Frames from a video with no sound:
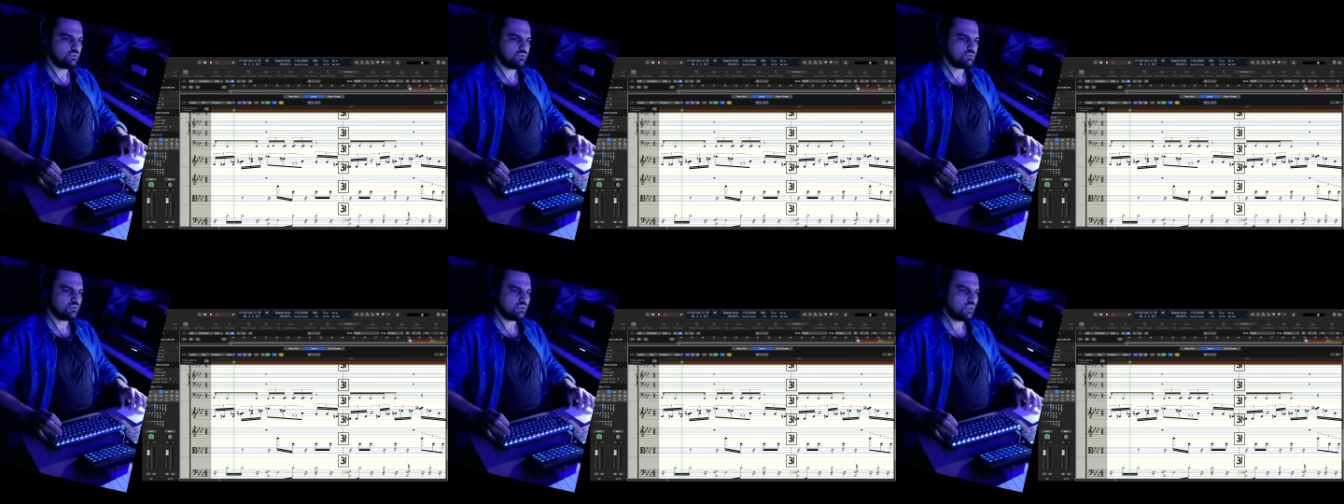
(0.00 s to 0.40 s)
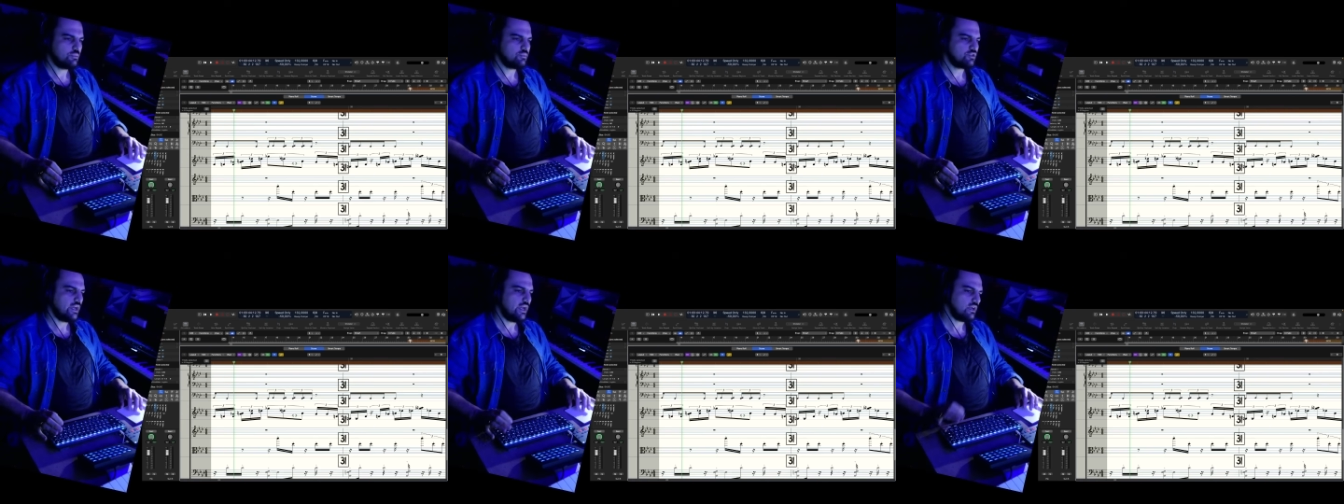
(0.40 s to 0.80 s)
keep
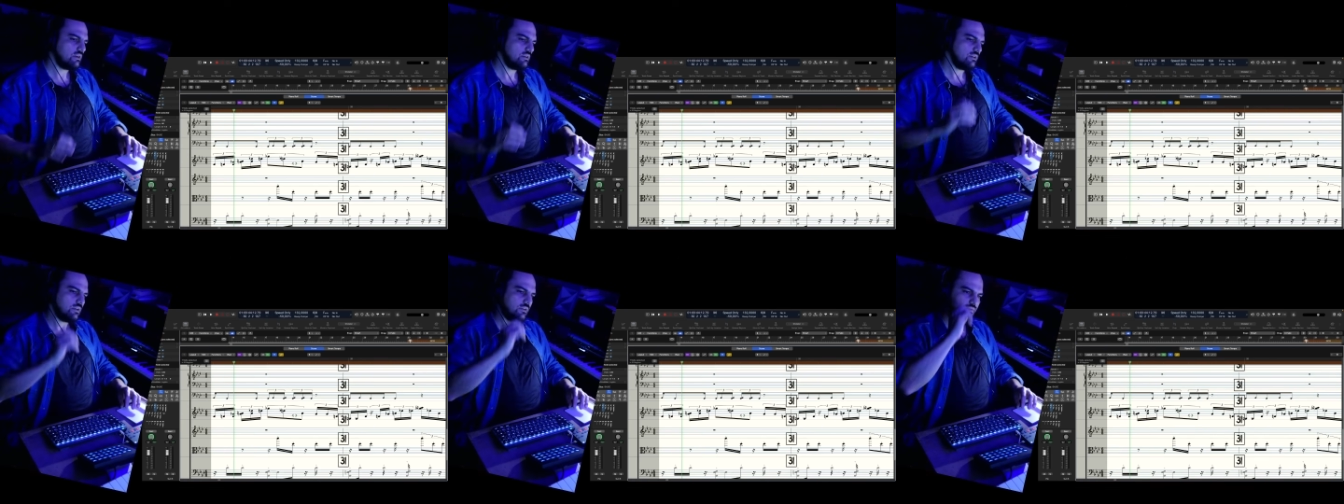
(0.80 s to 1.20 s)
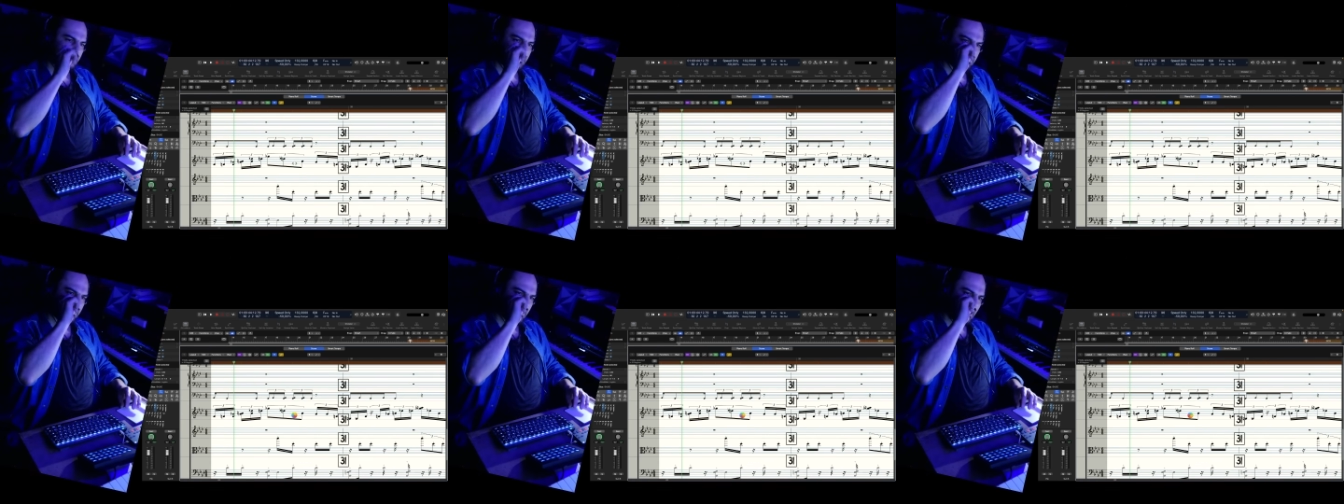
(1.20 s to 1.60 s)
track of
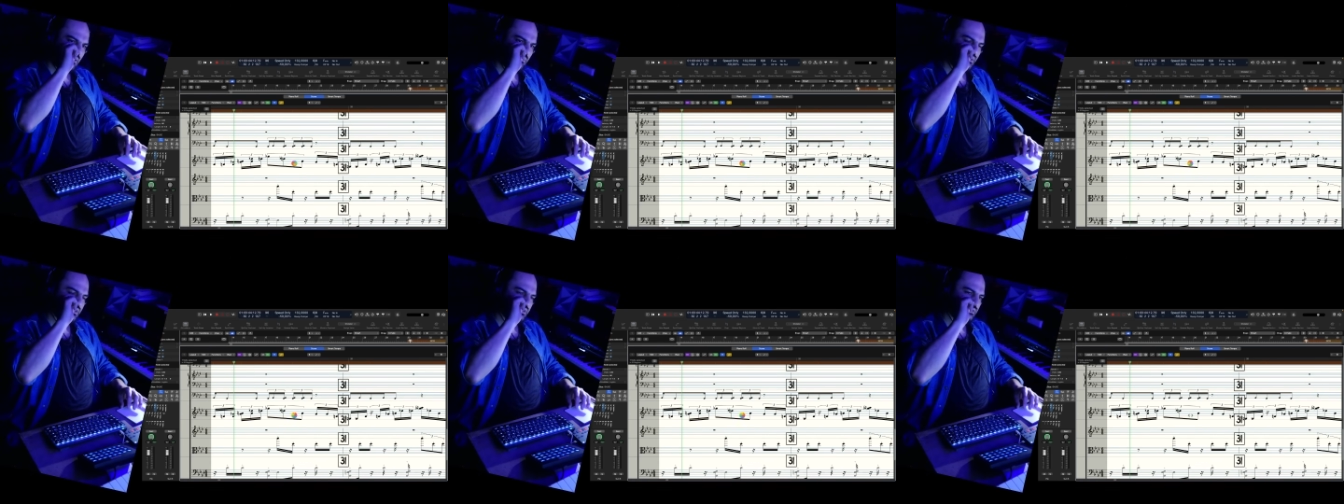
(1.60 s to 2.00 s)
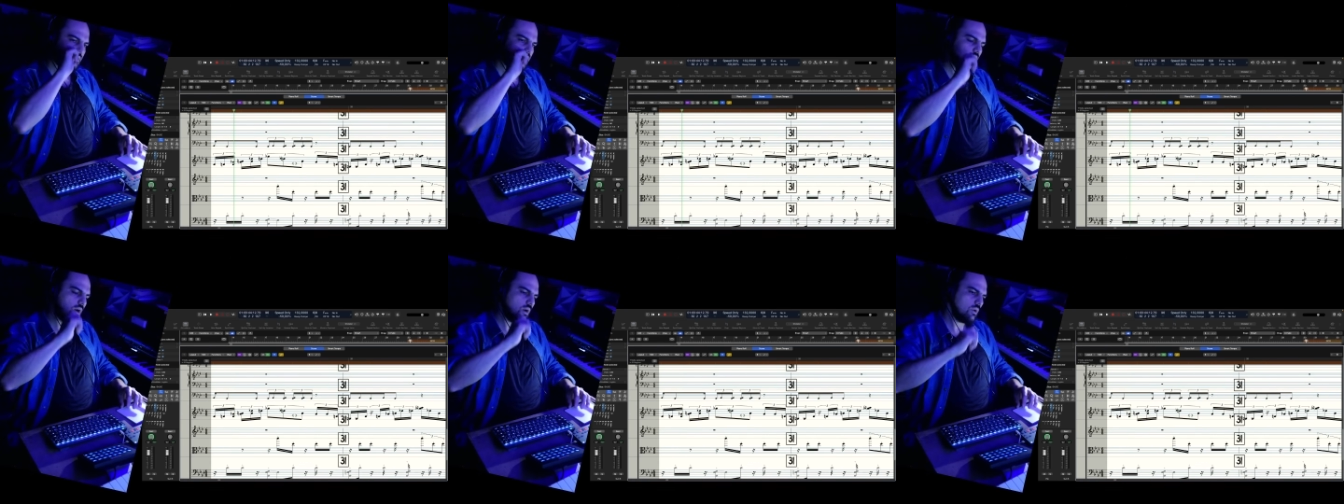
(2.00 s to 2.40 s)
the harmony.
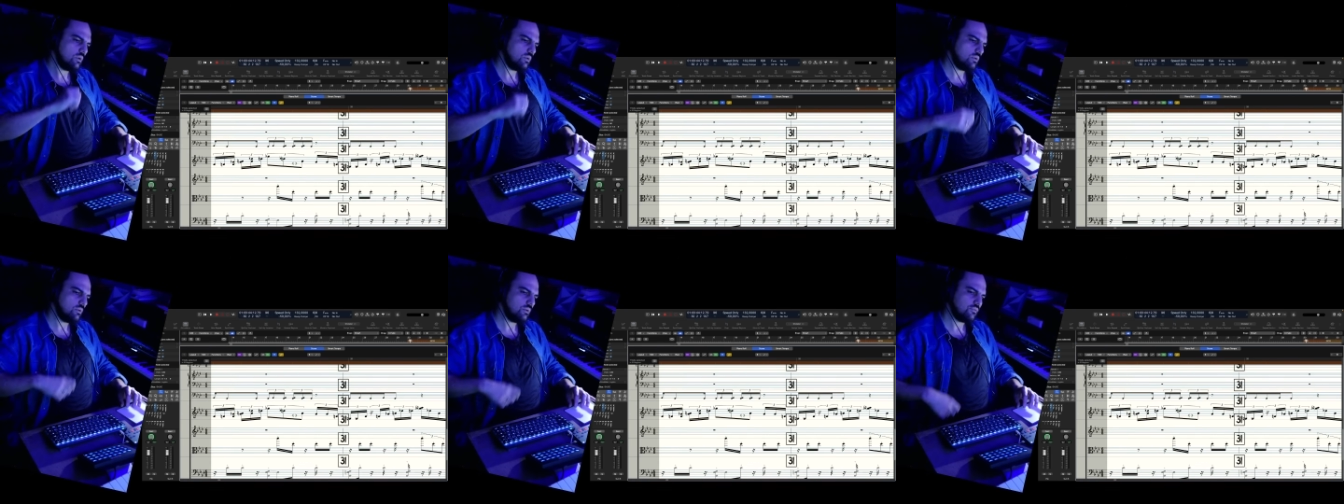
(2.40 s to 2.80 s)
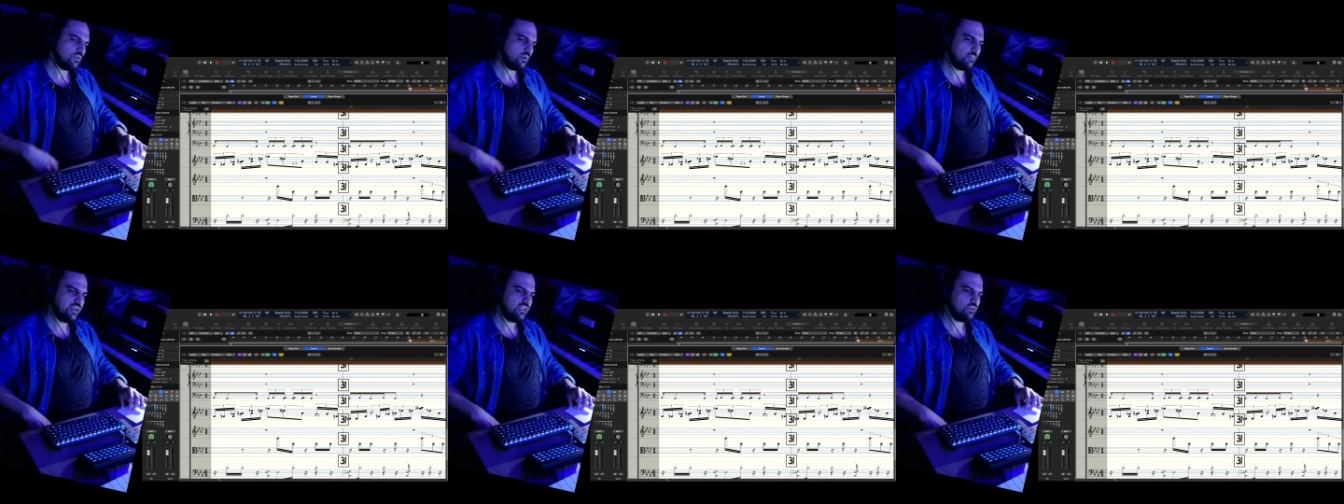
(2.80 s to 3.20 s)
Now, for
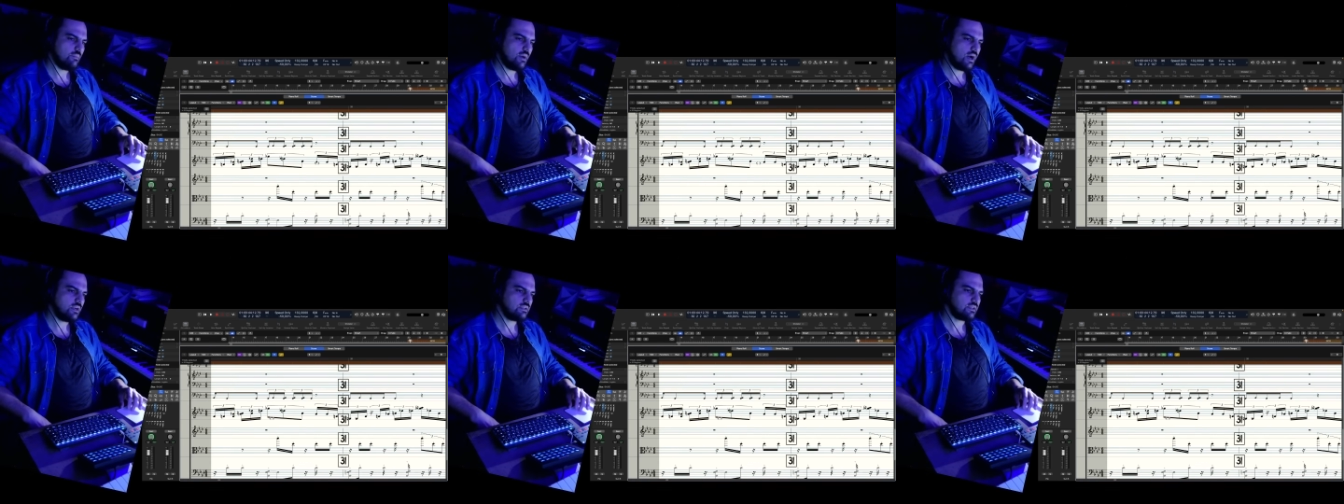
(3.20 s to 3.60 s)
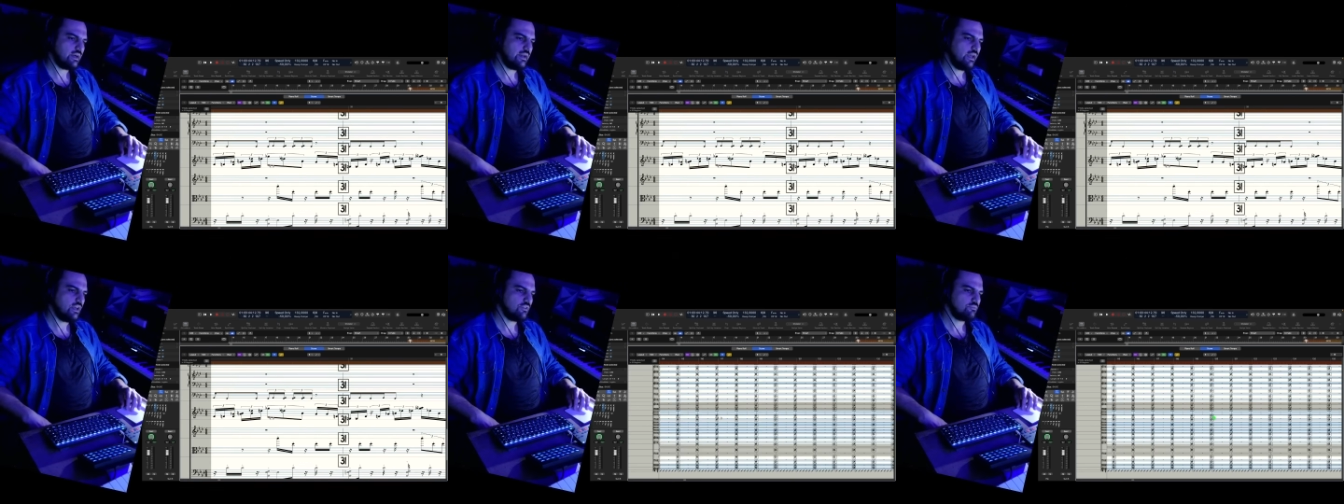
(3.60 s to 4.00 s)
many bars, I
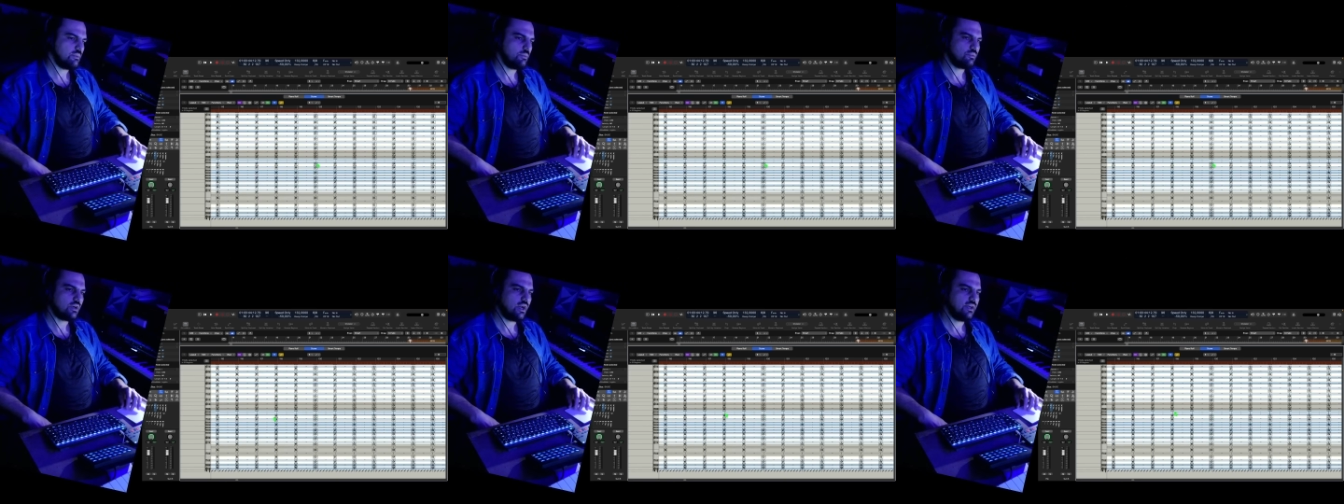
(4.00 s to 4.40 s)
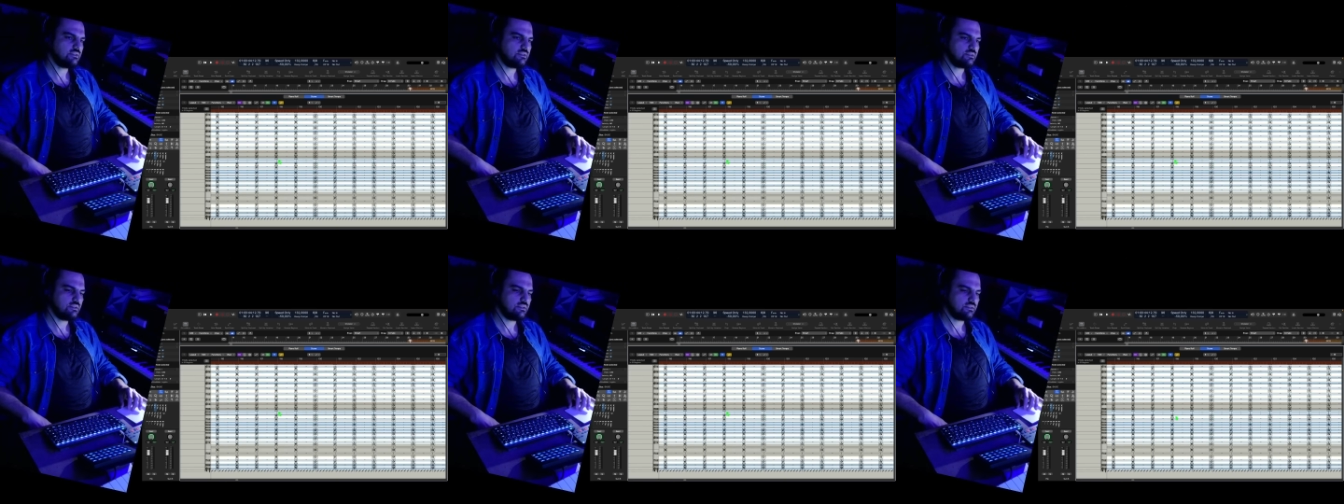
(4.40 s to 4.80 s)
have memorized
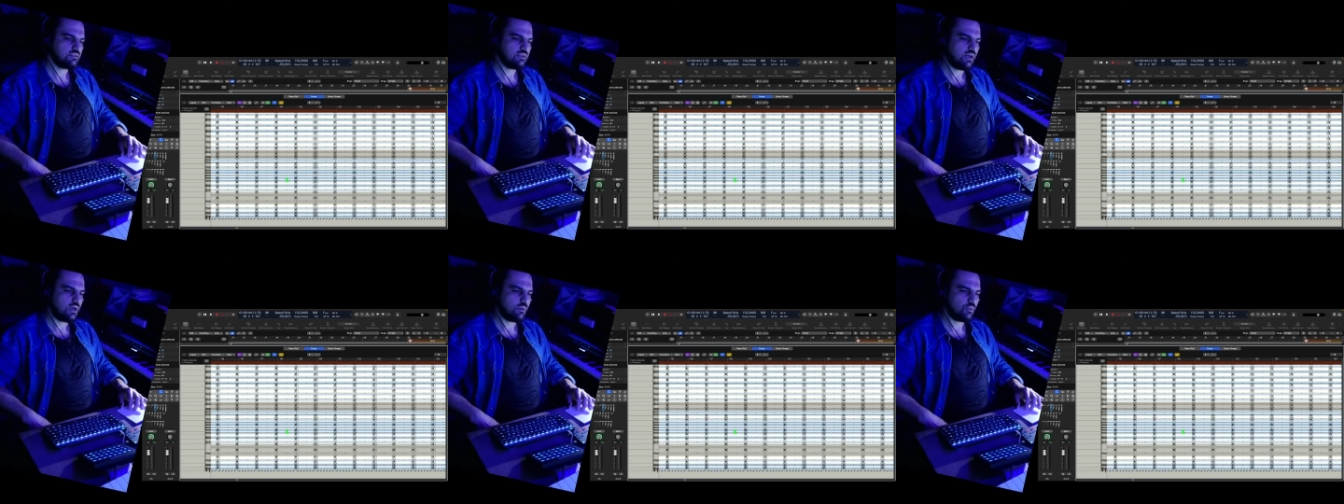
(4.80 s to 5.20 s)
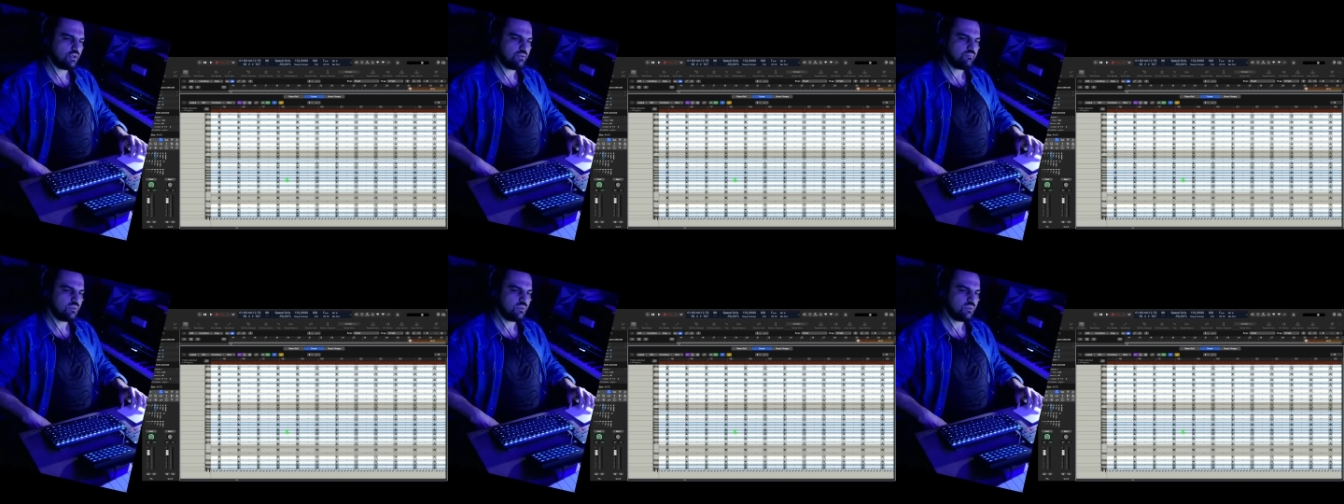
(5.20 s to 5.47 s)
the harmony.